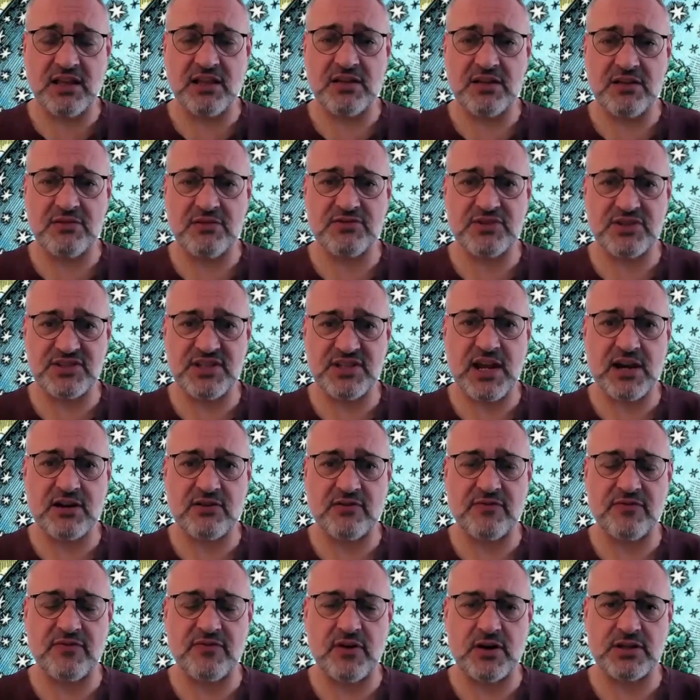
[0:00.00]
her. It was a
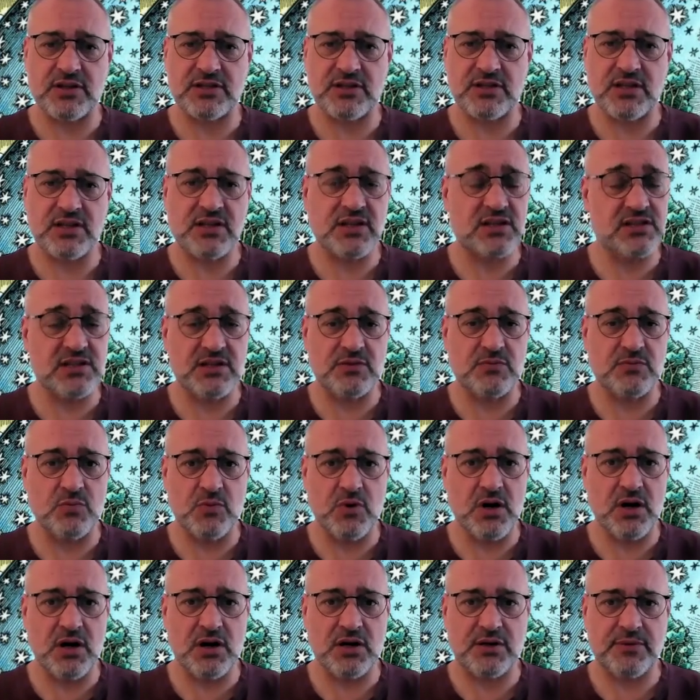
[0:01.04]
sacrifice and it didn't
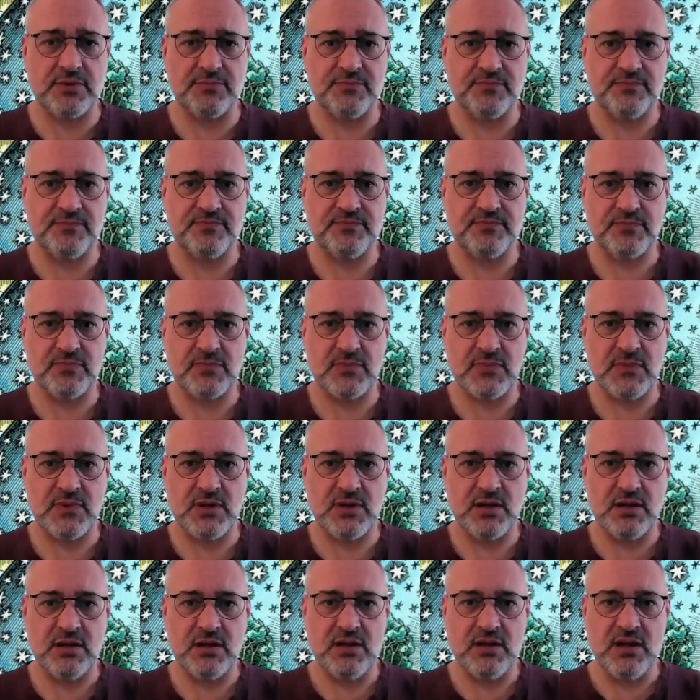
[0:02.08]
work.
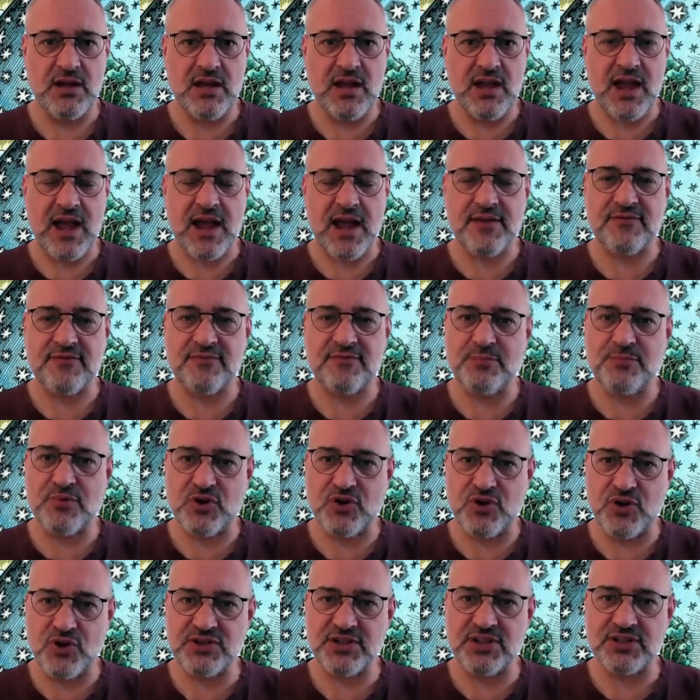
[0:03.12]
And
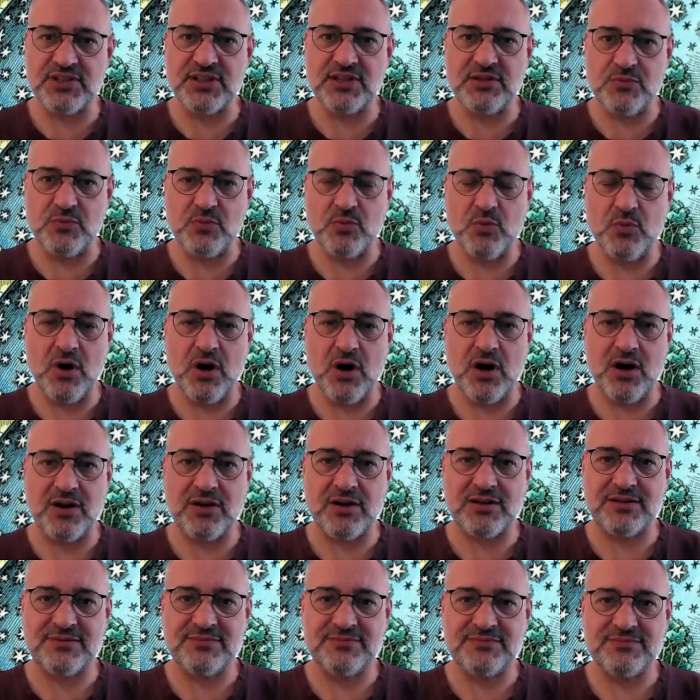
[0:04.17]
because it didn't
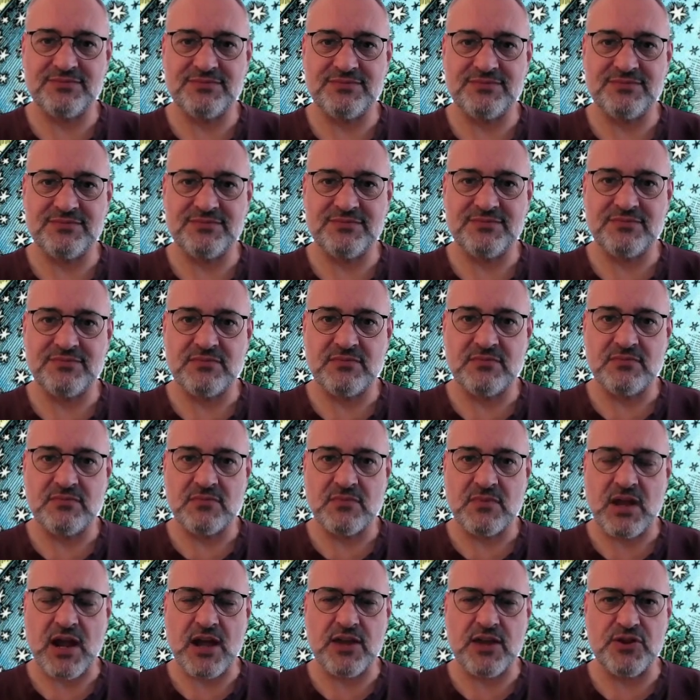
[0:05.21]
work
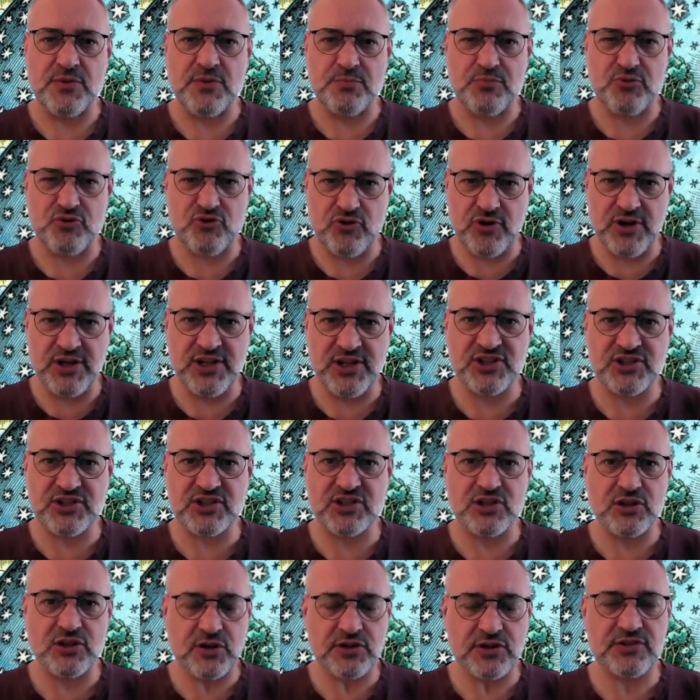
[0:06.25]
and the
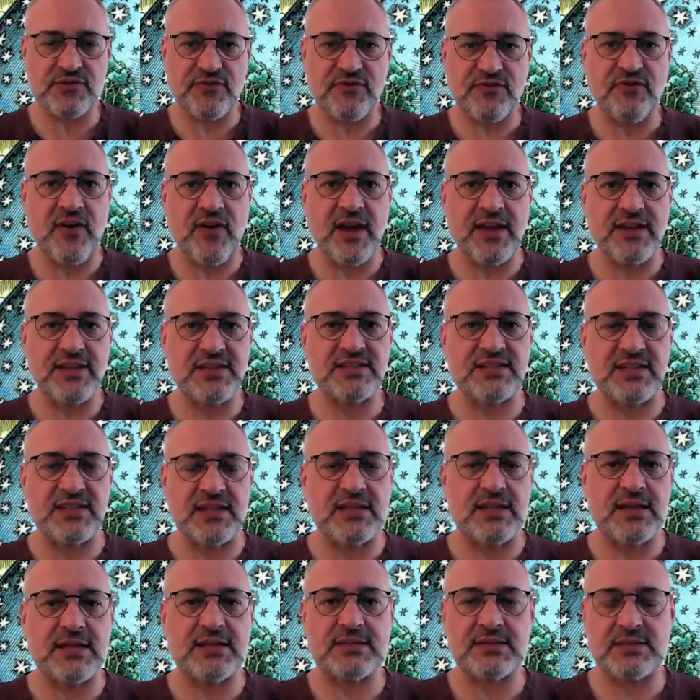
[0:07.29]
priests lost face in
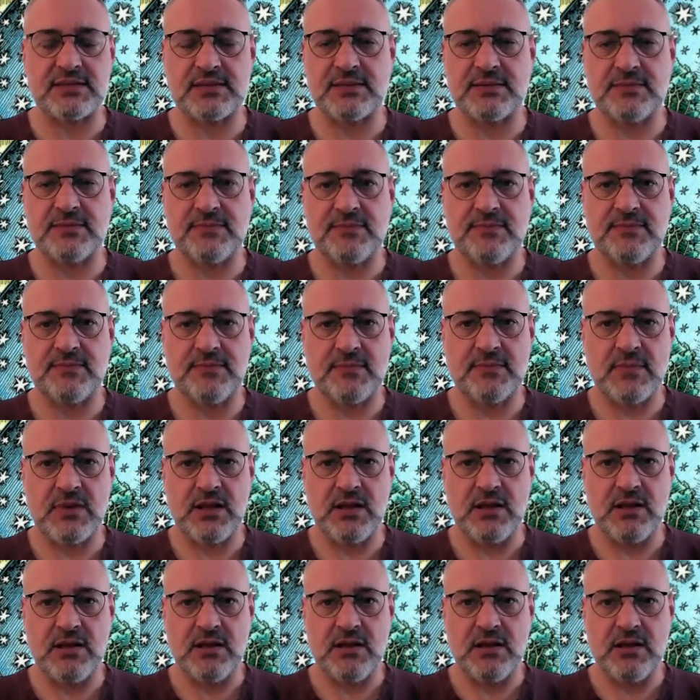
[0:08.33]
this,
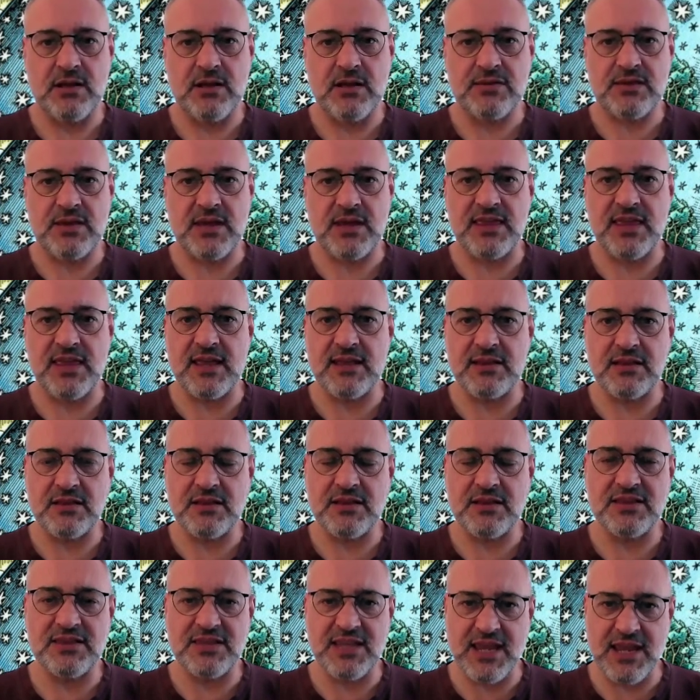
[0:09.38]
they then
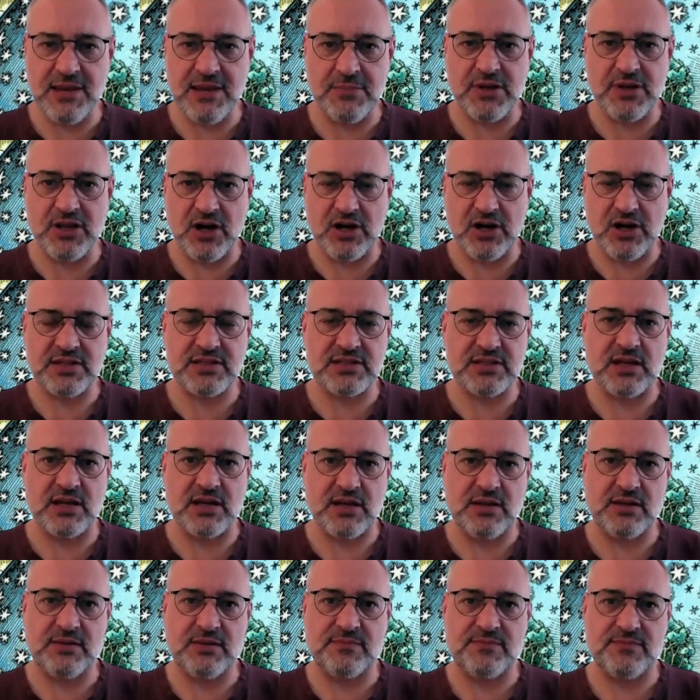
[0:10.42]
demonized
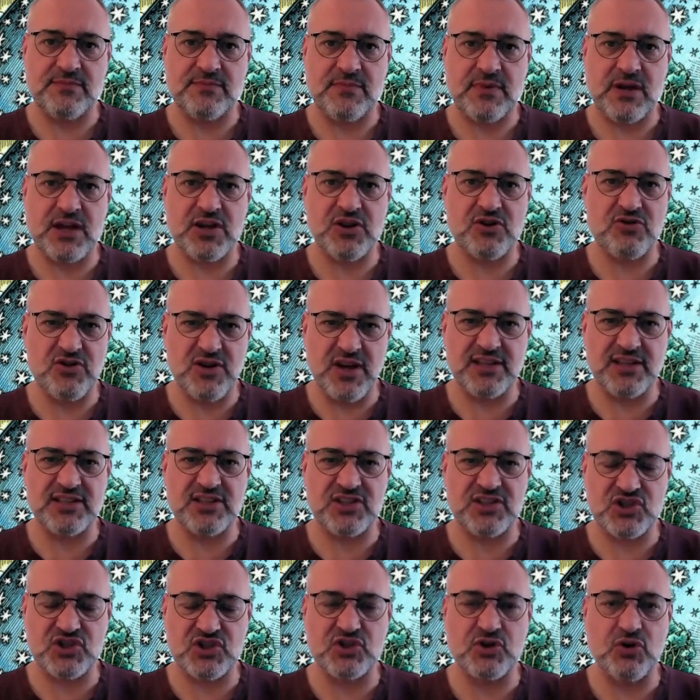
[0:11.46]
her and
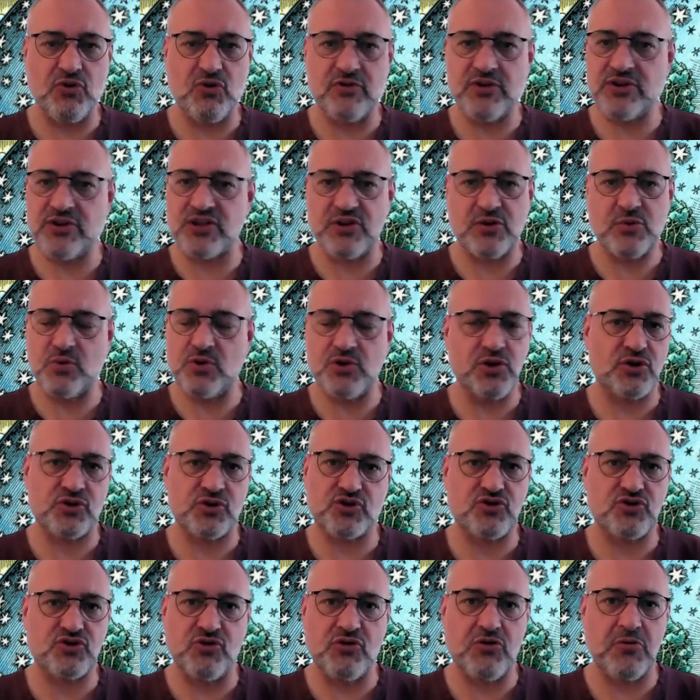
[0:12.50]
created stories that were not
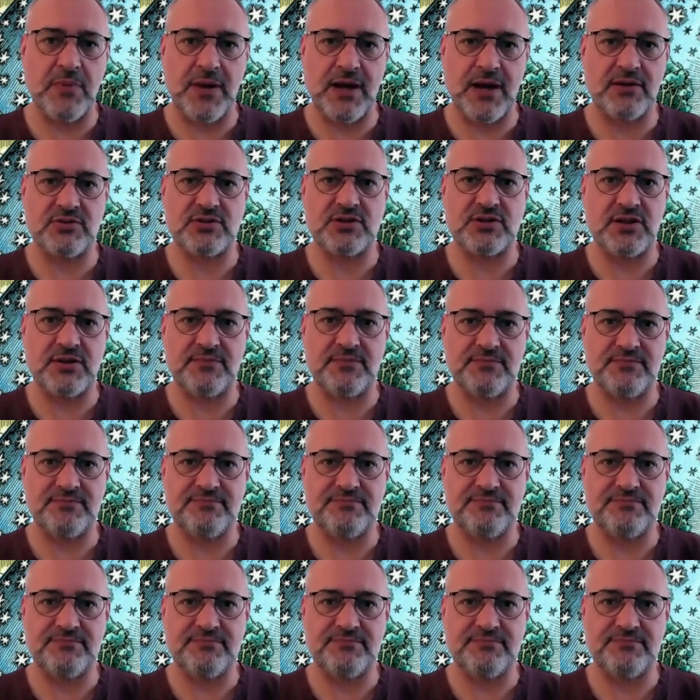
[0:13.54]
true about her.